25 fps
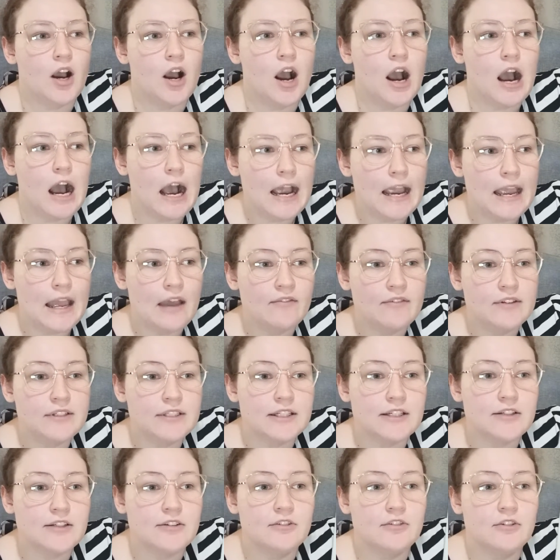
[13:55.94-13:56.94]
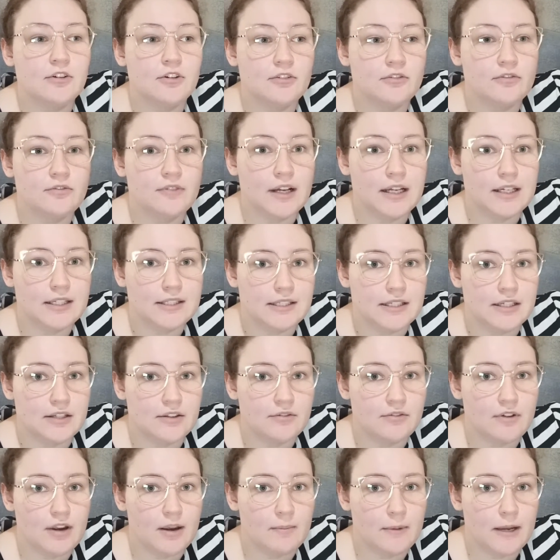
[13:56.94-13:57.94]
I haven't done a lot of fasting
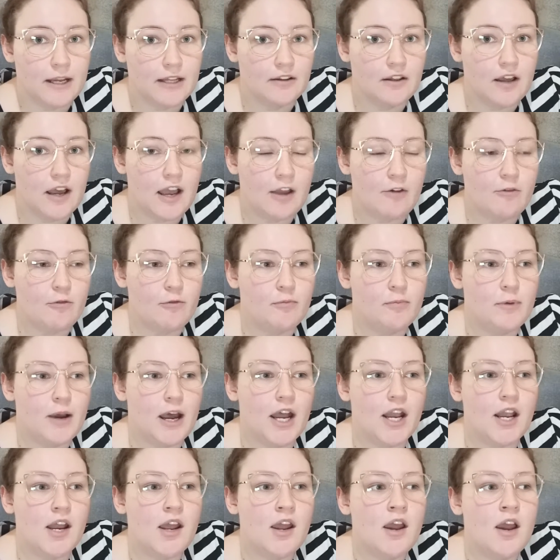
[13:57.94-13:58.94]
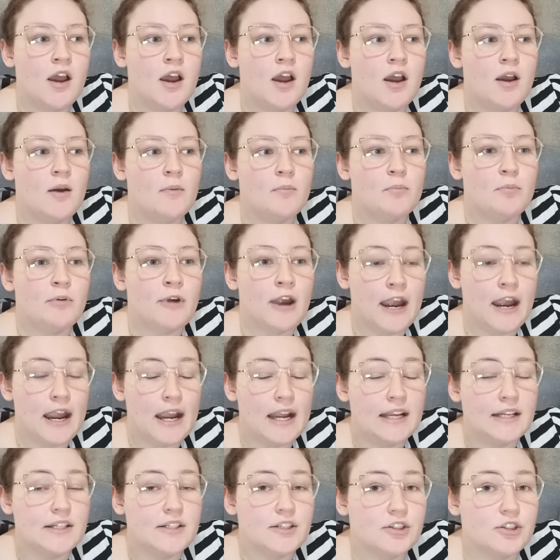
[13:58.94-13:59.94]
throughout my life, but prayer
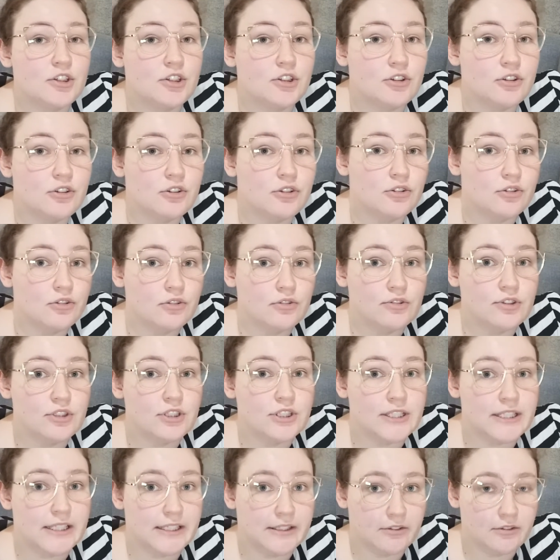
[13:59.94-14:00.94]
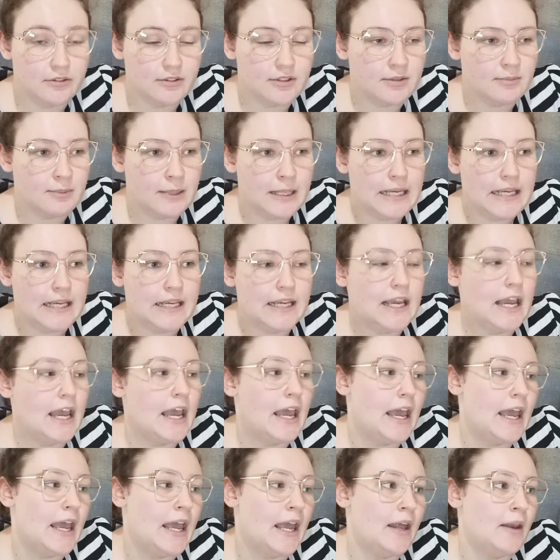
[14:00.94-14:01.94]
is a huge deal to me,
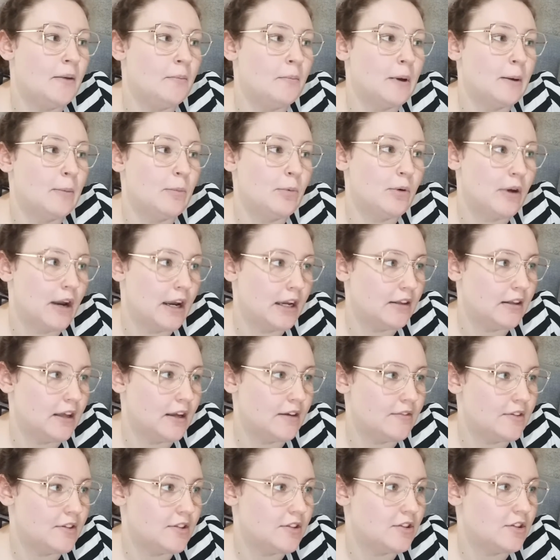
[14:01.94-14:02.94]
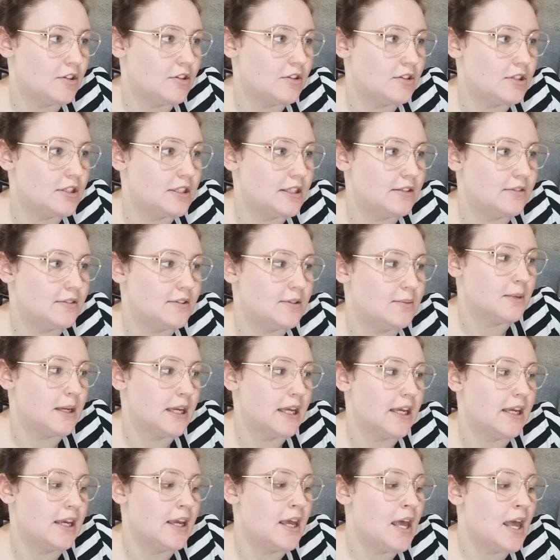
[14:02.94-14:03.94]
and my prayer life is a huge deal
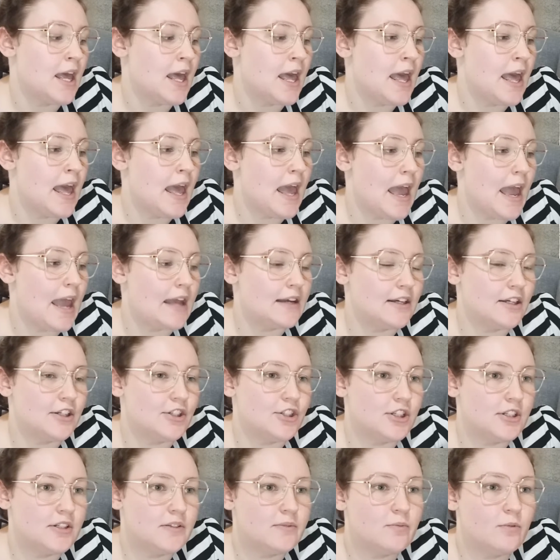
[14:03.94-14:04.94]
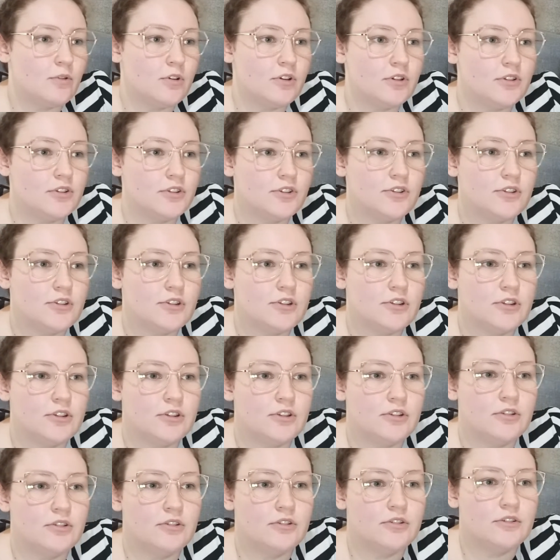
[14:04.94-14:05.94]
me. And I just want to,
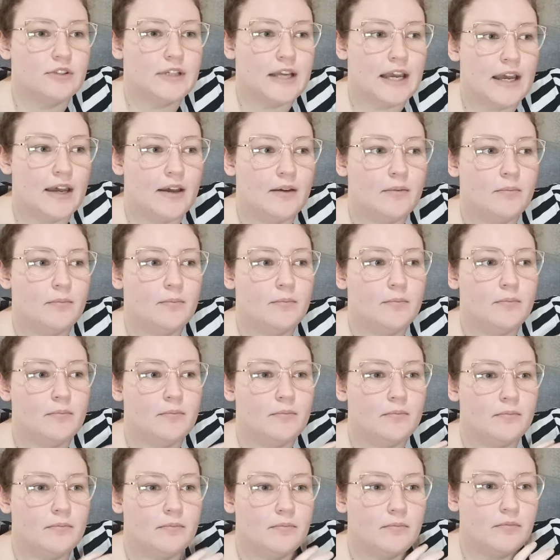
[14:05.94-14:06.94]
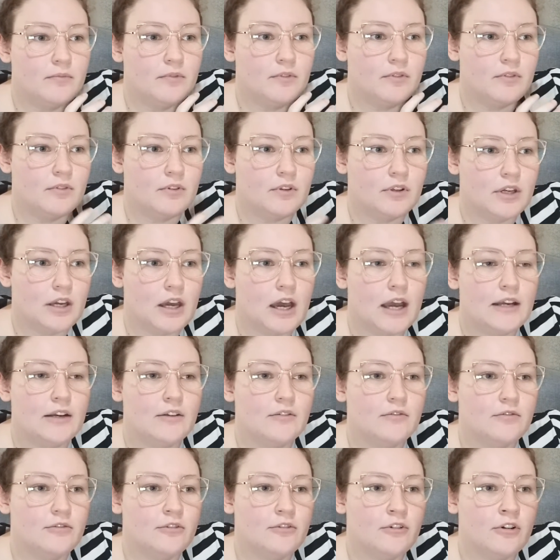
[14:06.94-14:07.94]
yeah, kind
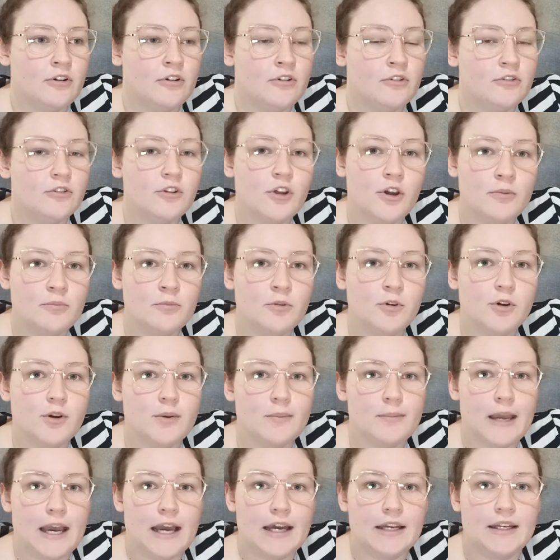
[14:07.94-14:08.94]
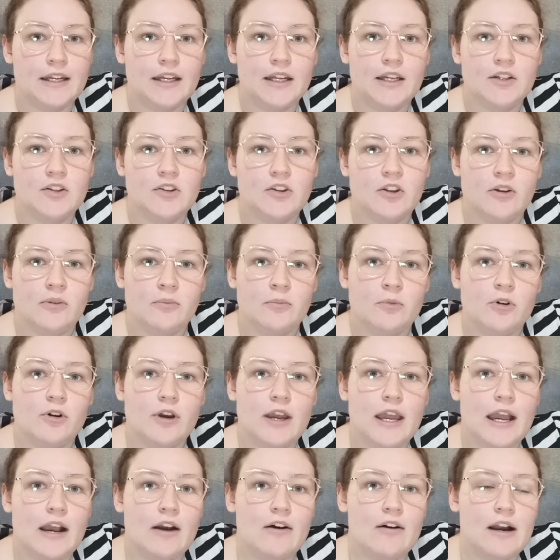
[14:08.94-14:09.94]
of learn more about it, learn more
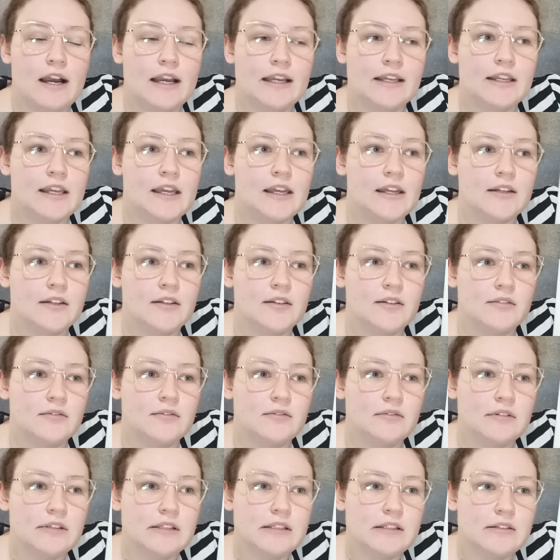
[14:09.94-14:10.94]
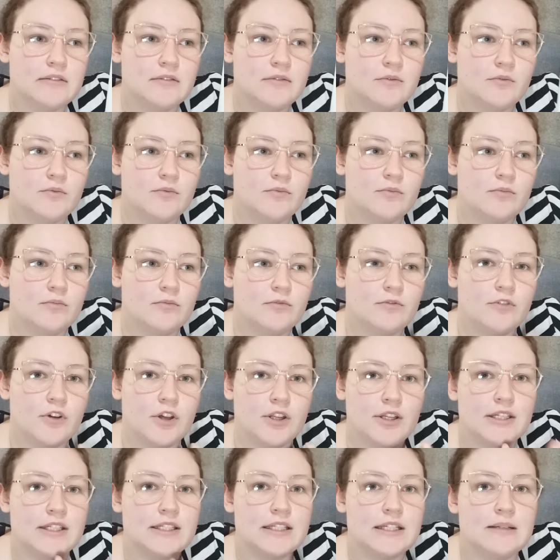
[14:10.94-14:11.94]
how I can
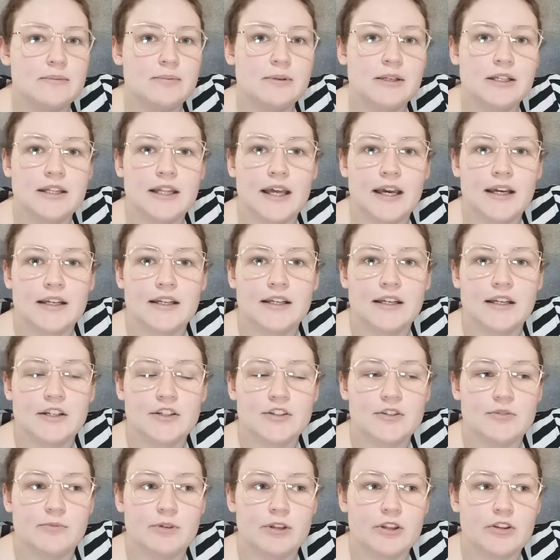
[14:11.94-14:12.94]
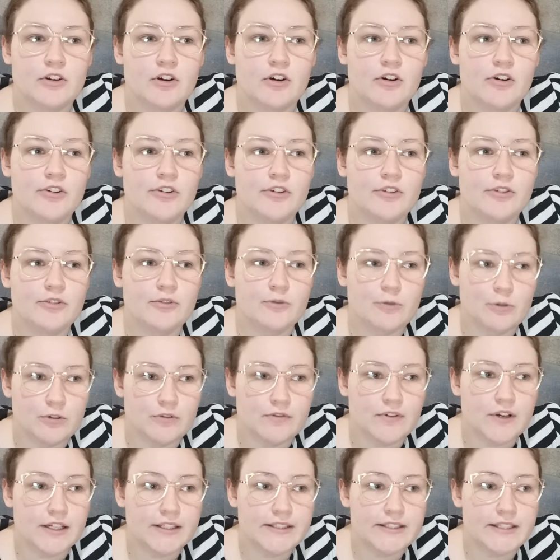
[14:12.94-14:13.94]
further deepen that connection with God through
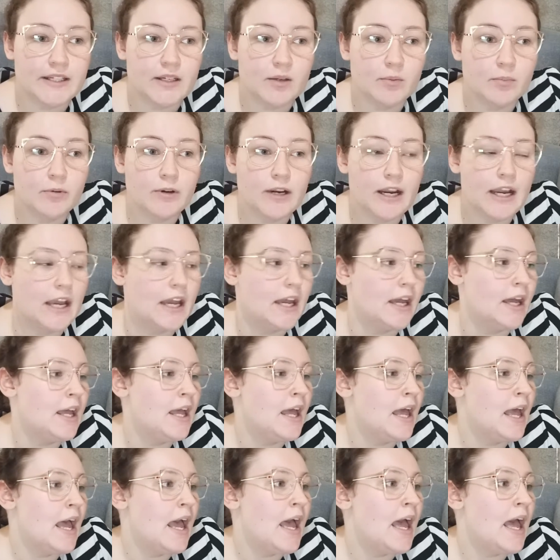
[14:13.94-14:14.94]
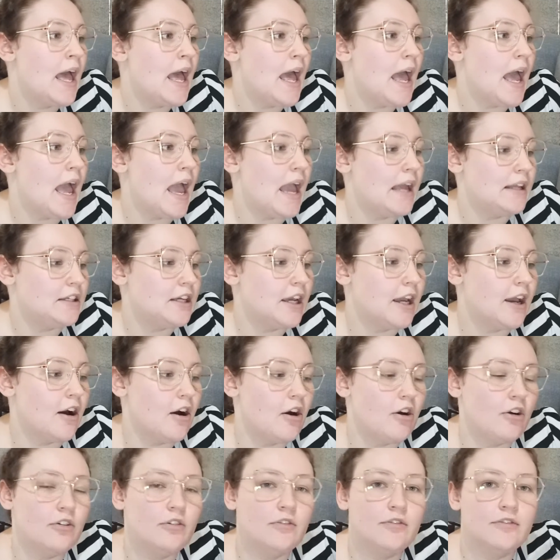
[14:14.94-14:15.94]
fasting and prayer. And yeah,
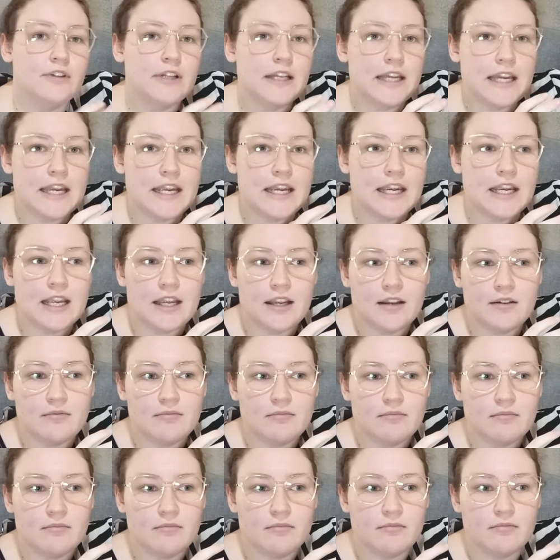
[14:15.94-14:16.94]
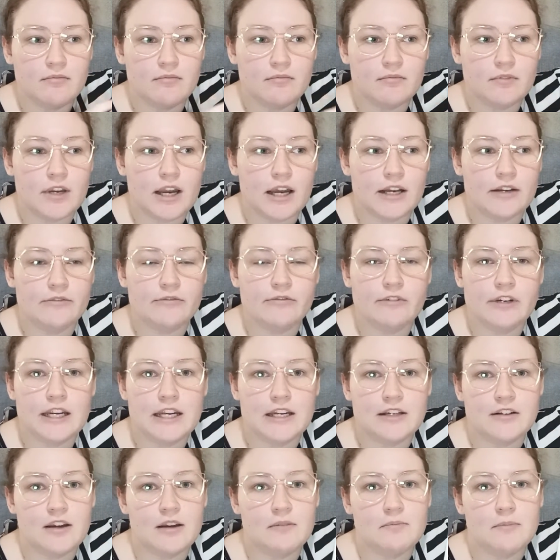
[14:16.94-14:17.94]
hopefully kind of
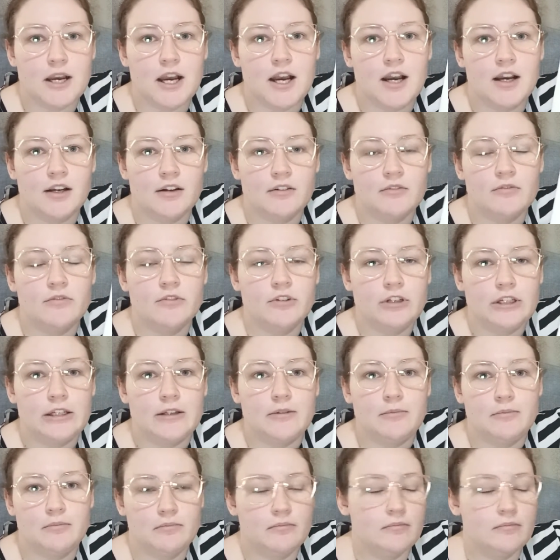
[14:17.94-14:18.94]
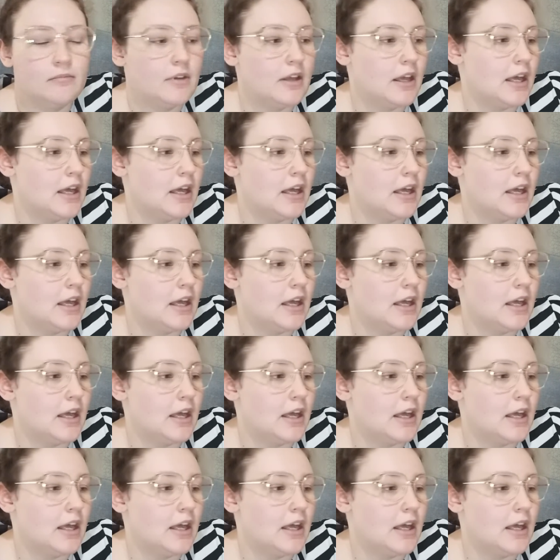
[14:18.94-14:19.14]
reignite my hunger for him